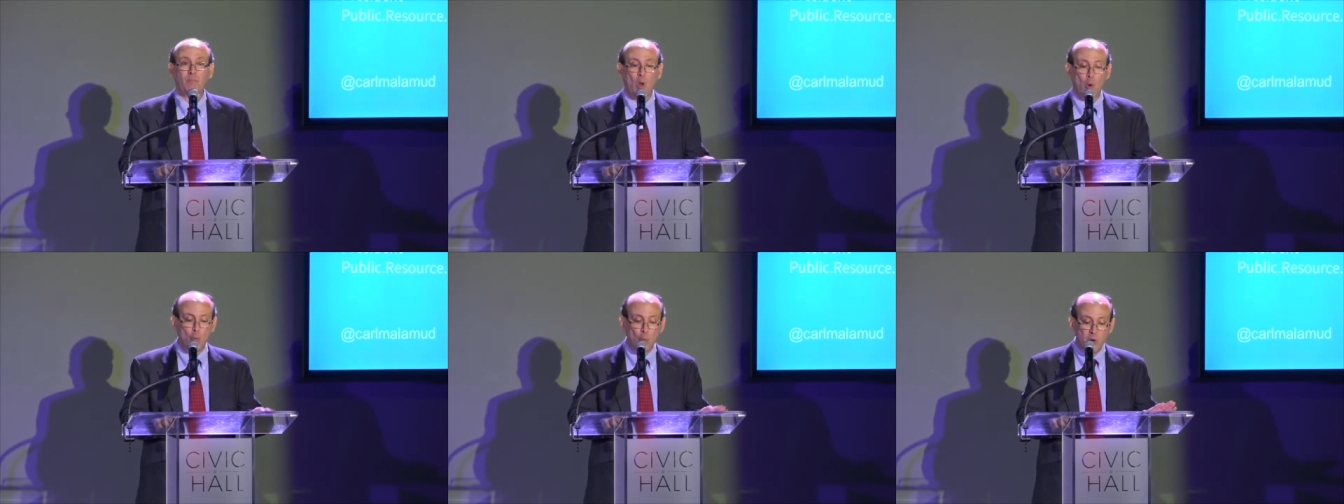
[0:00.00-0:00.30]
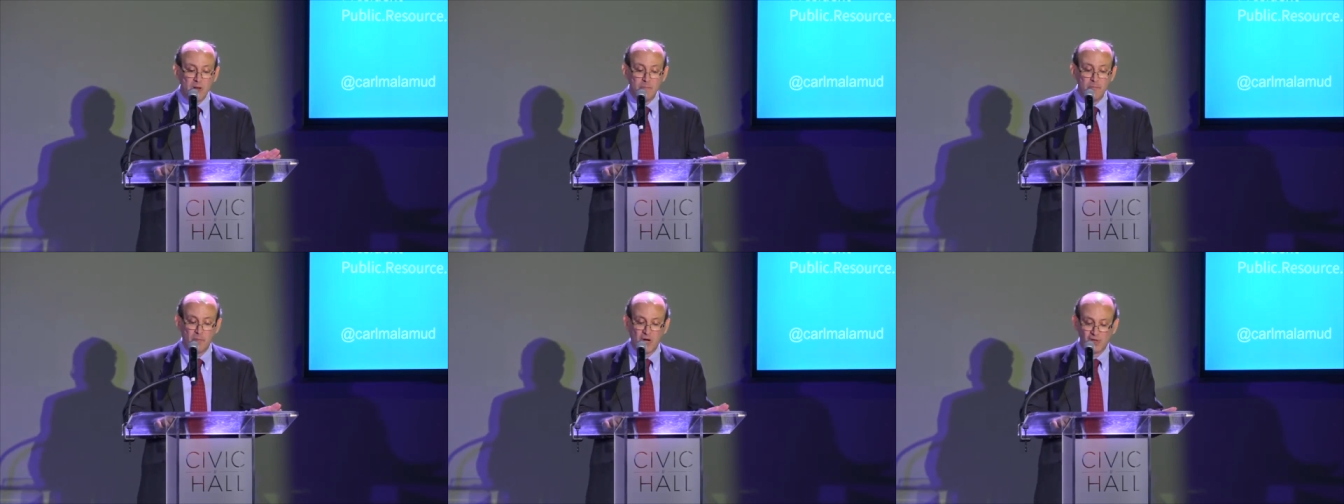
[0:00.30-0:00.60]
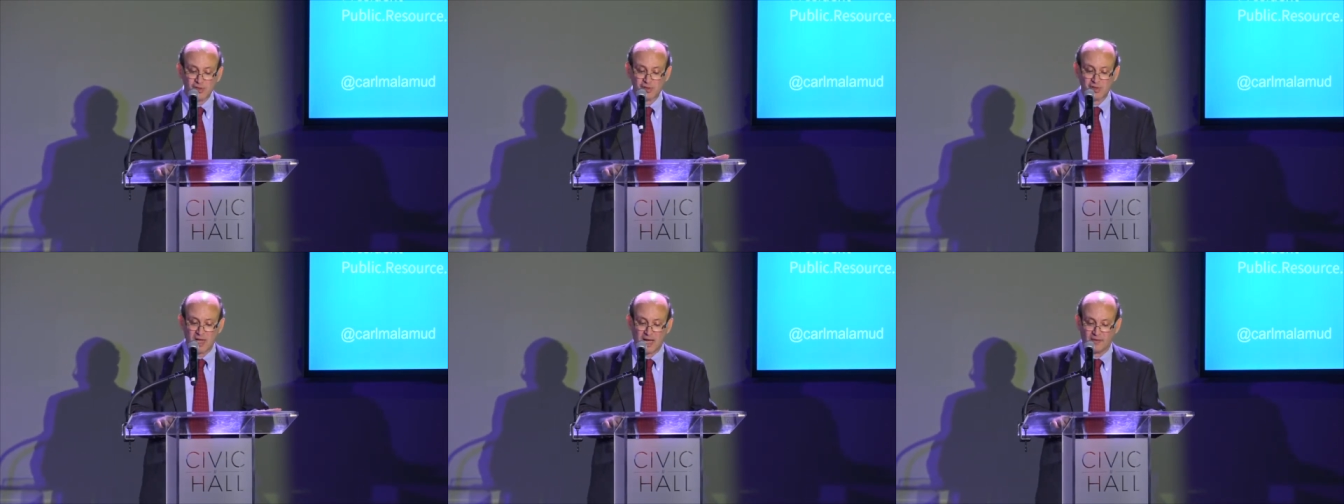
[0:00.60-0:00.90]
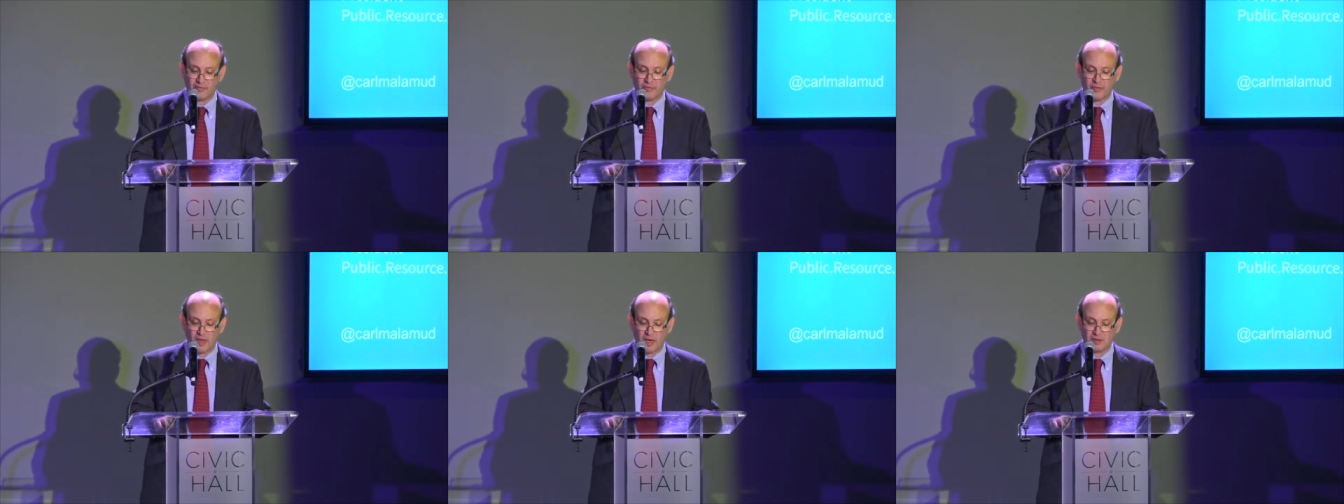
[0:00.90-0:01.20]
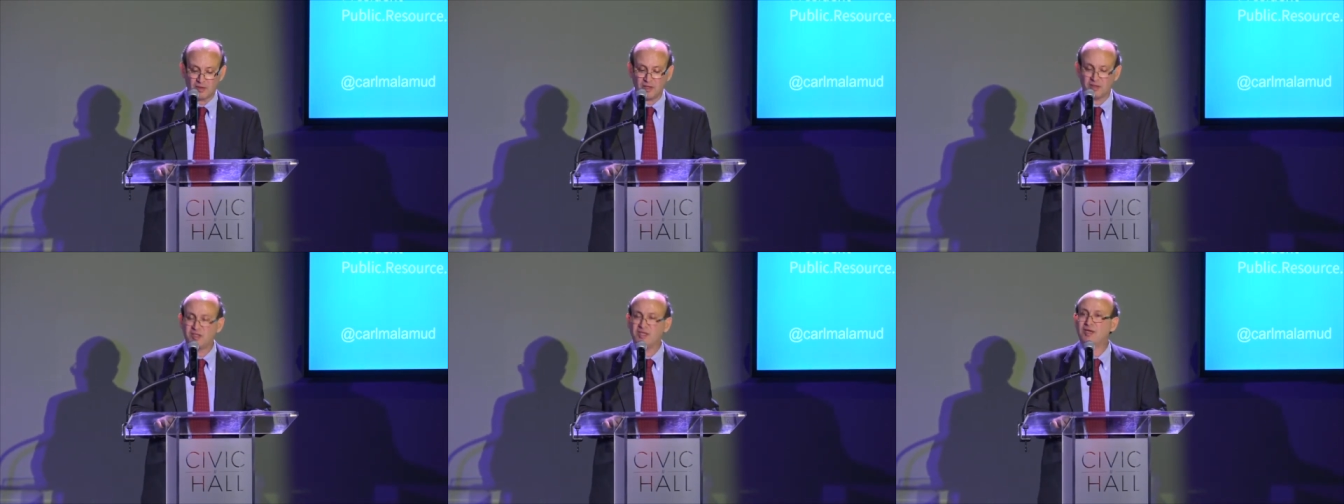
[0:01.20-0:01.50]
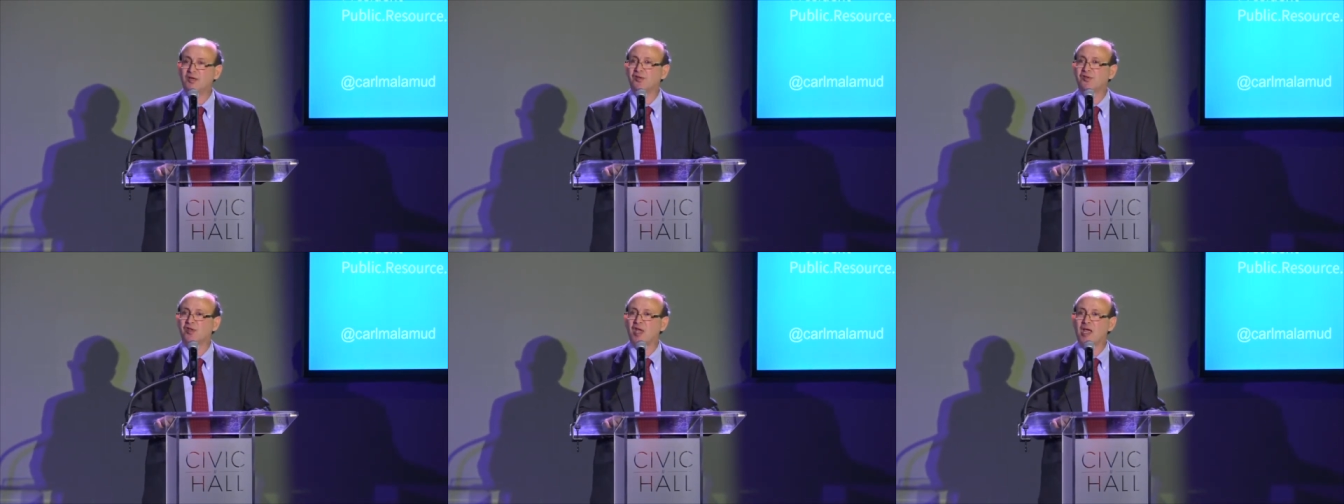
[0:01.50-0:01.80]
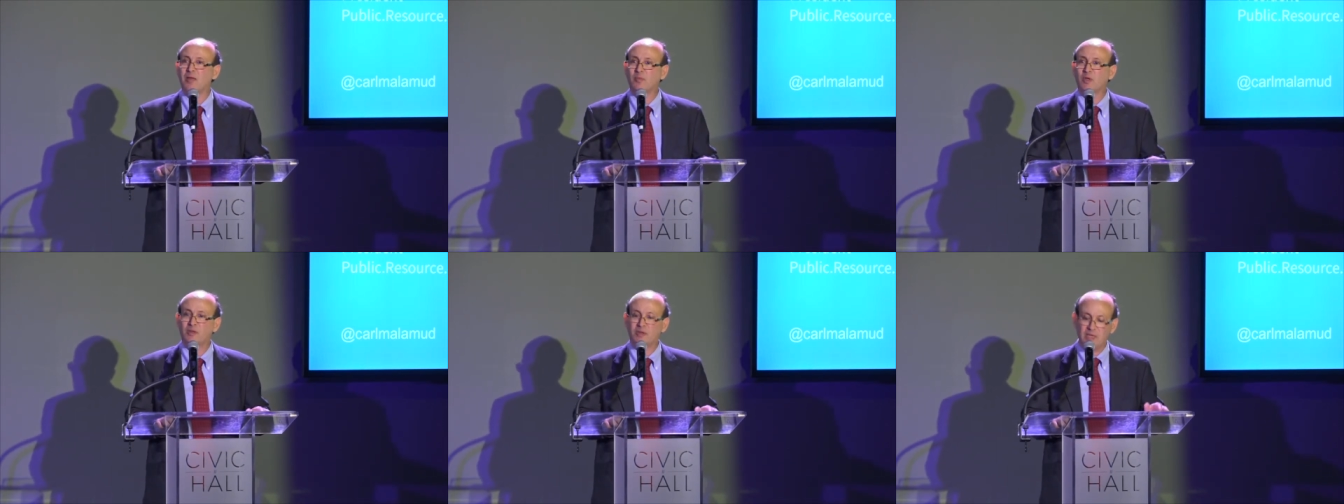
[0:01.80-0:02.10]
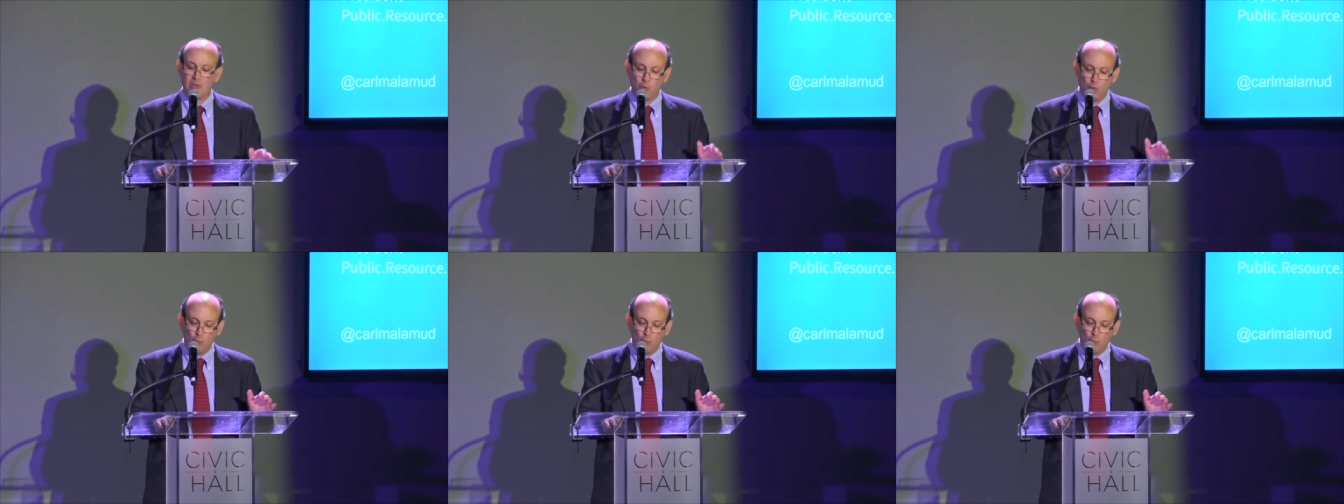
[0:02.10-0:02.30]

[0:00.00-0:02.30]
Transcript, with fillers: we must not think that the excitement that